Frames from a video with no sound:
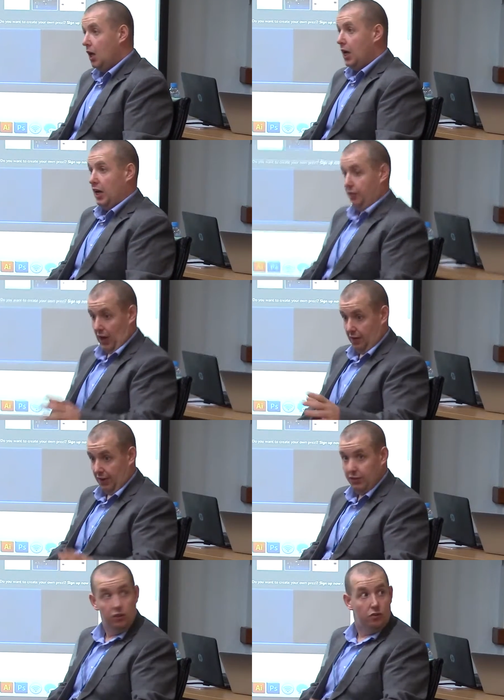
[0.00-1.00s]
If you have
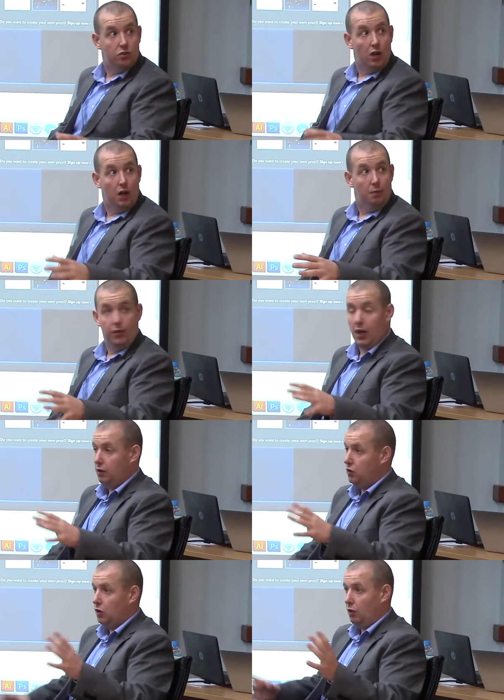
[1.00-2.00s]
evidence,
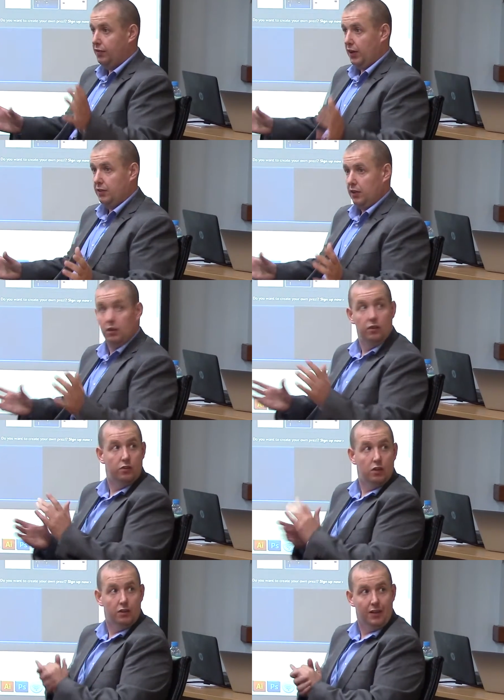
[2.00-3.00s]
then, you know, if anything has
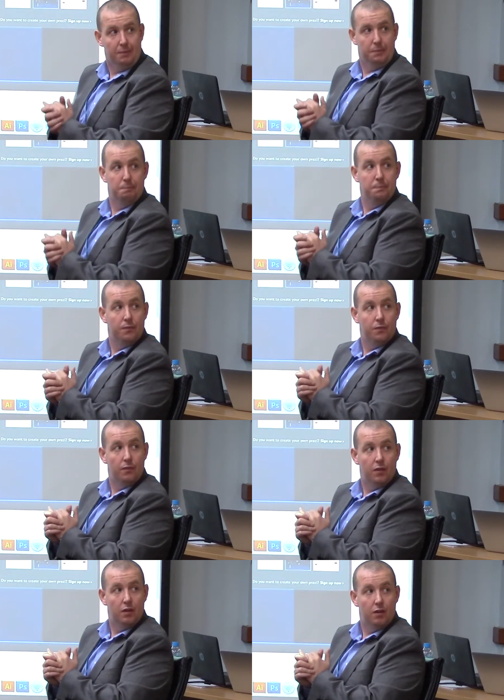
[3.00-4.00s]
happened
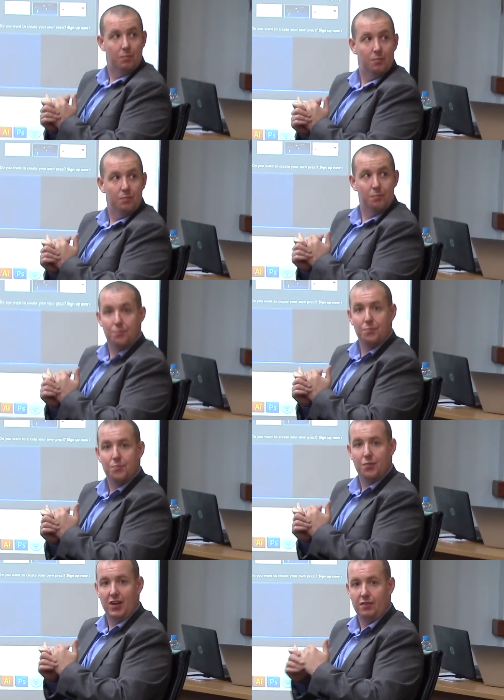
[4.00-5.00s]

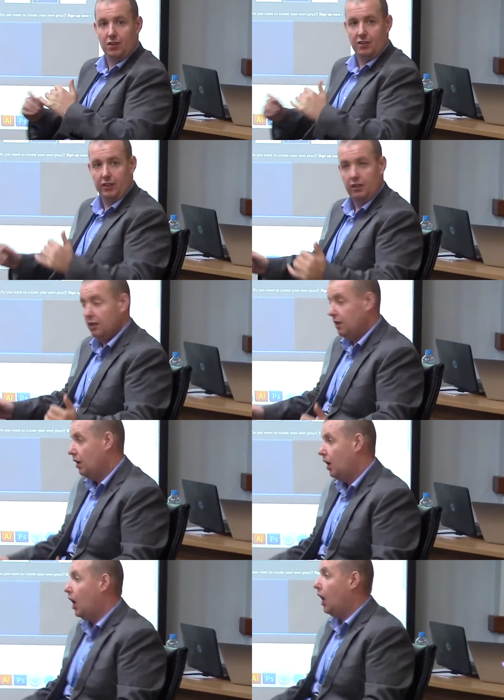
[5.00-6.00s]
previously,
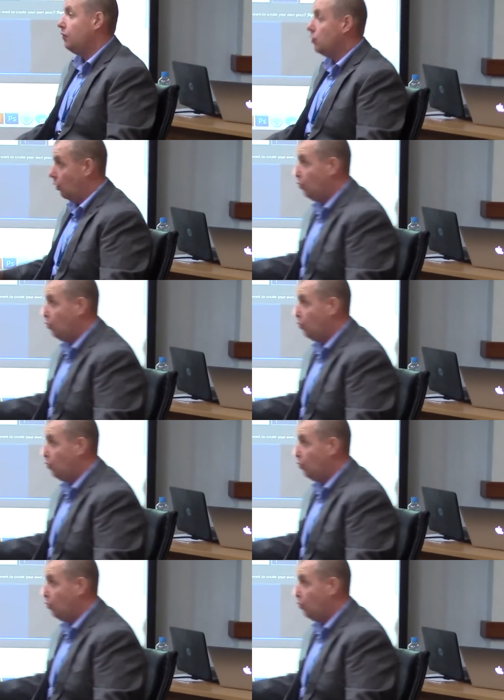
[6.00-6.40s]
you know, or